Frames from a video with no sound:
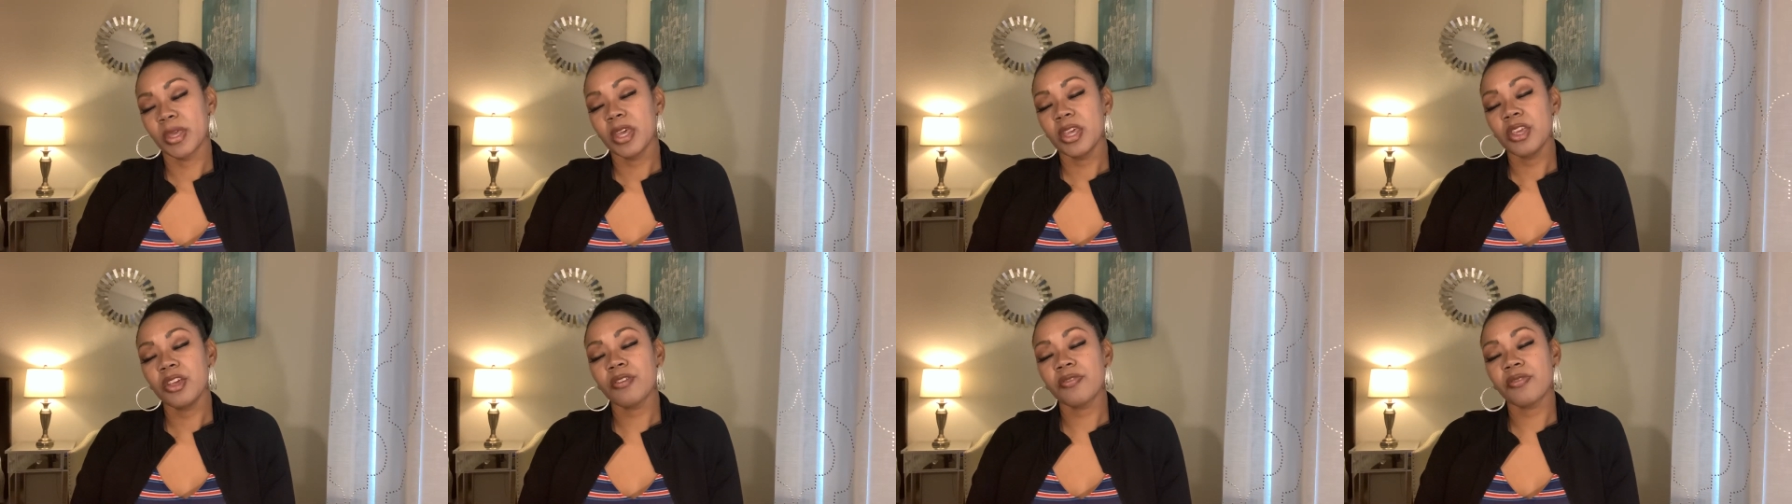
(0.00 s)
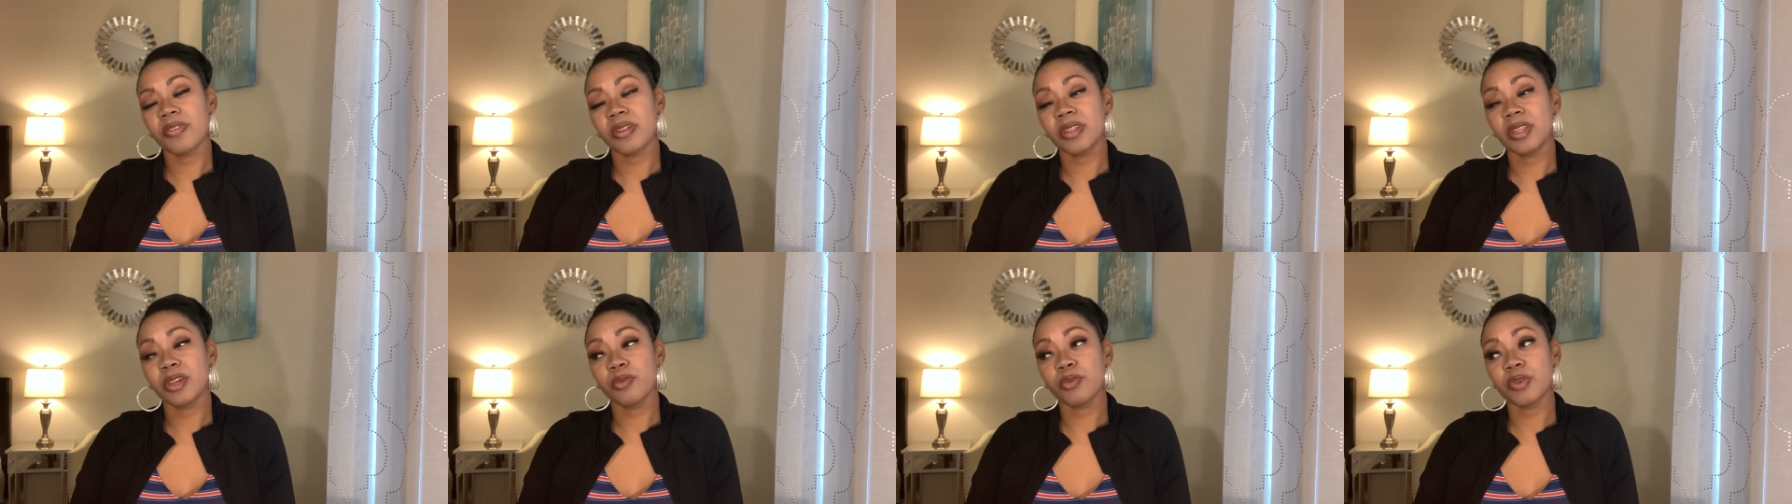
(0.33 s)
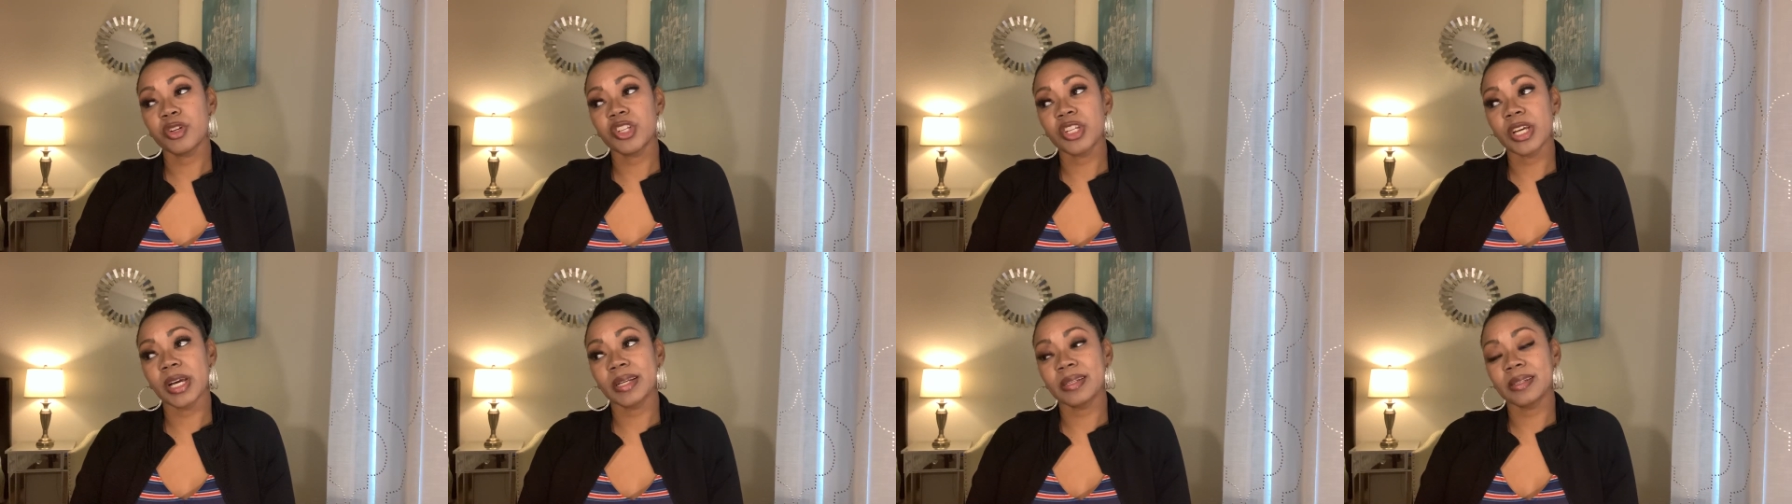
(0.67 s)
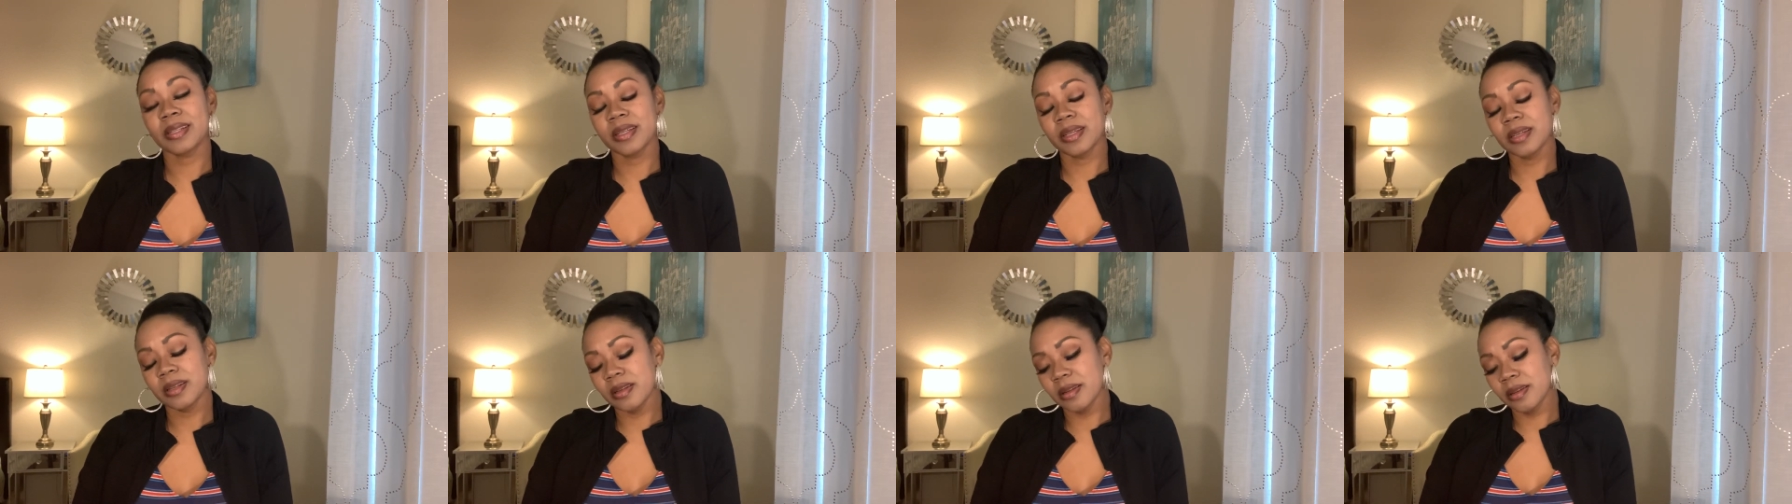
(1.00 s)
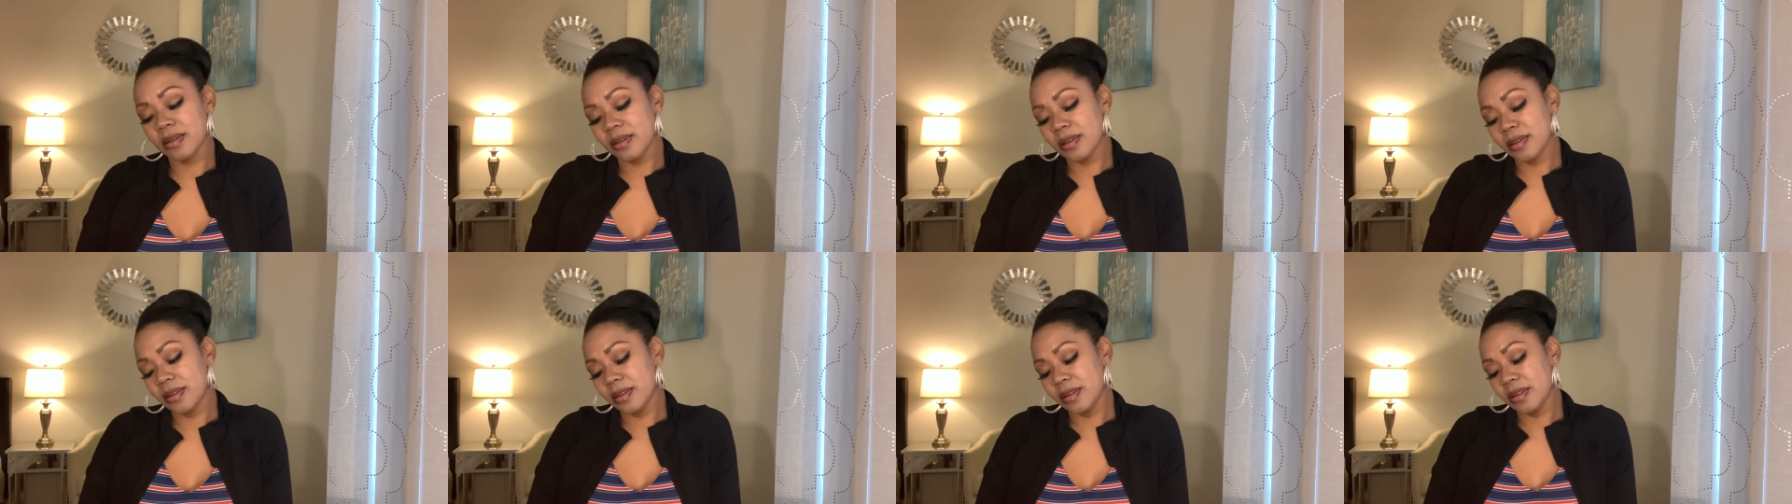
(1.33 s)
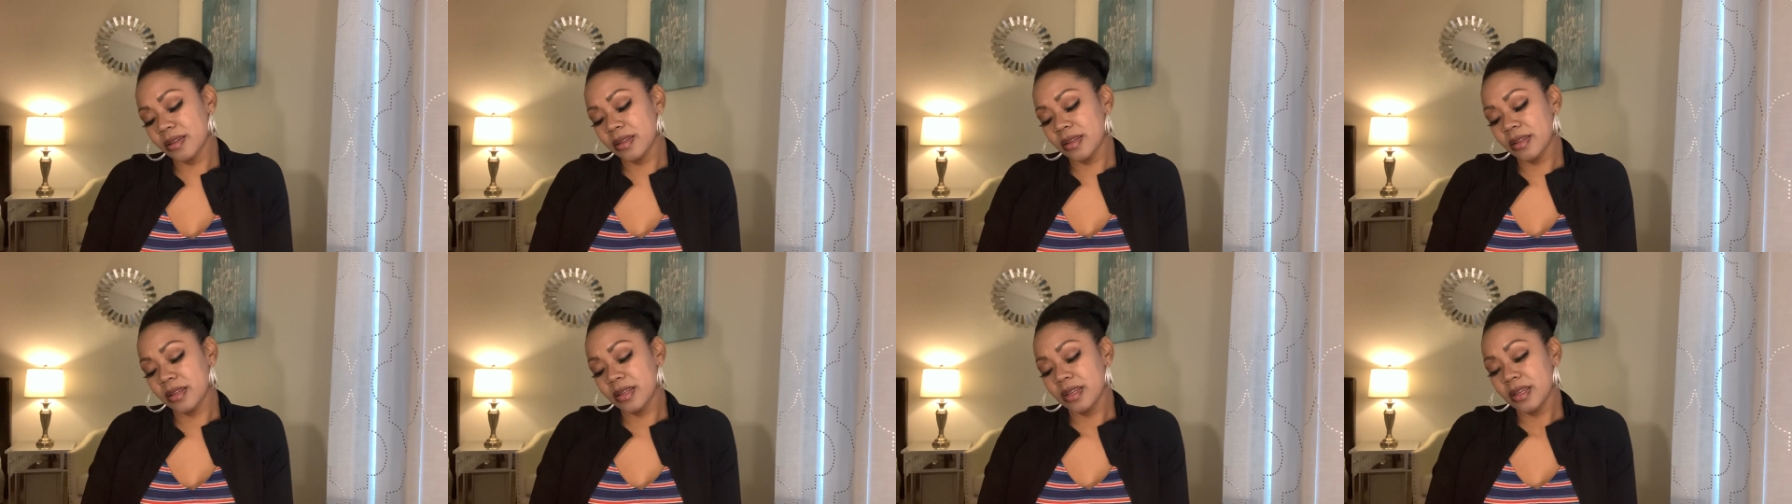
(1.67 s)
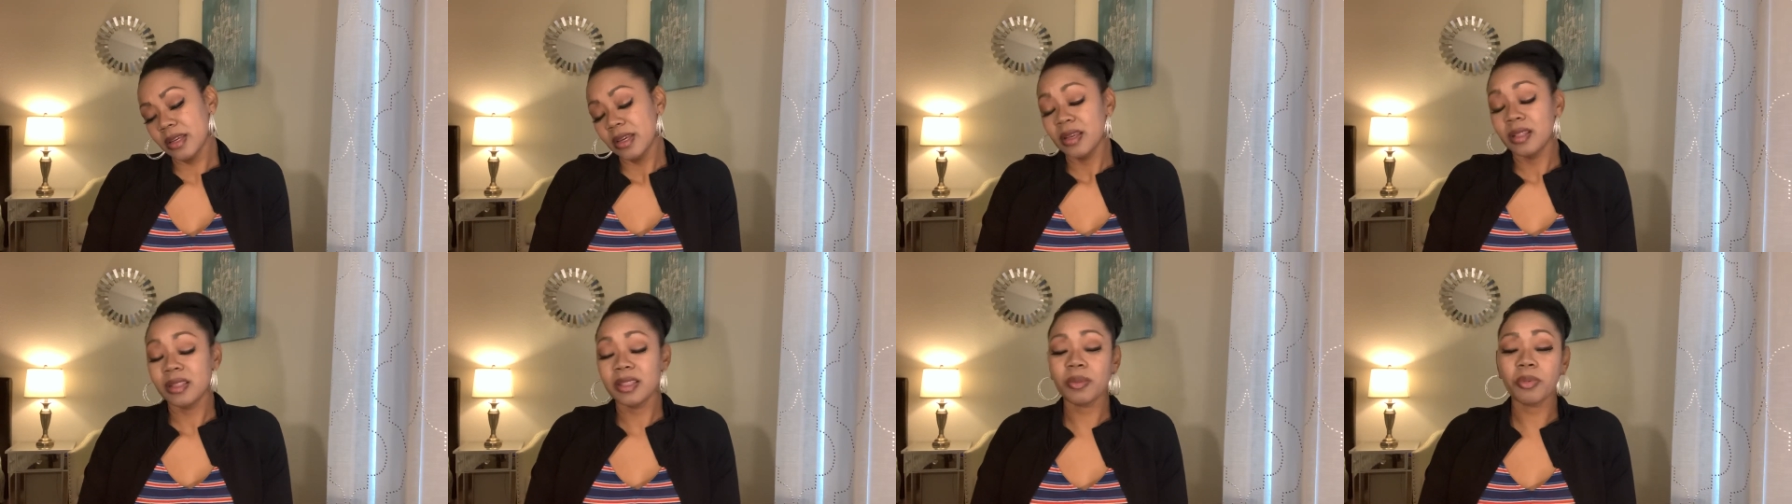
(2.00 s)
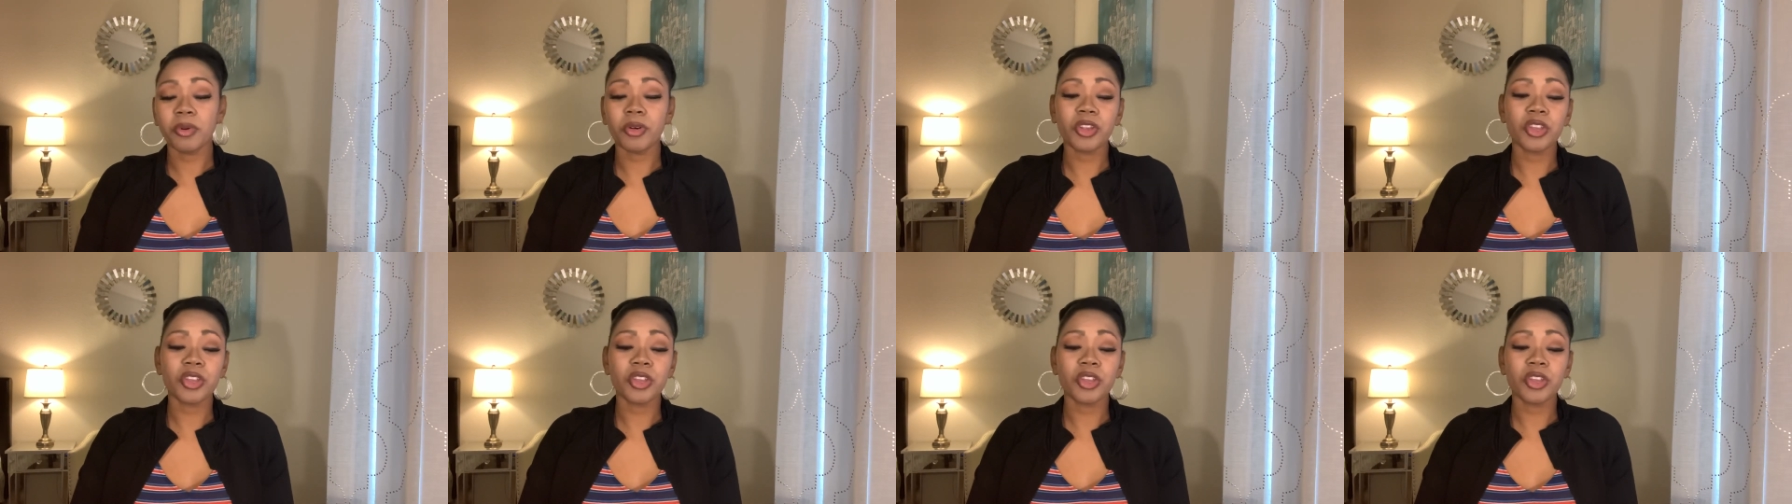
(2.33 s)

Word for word: You're feeling rejected. Libra,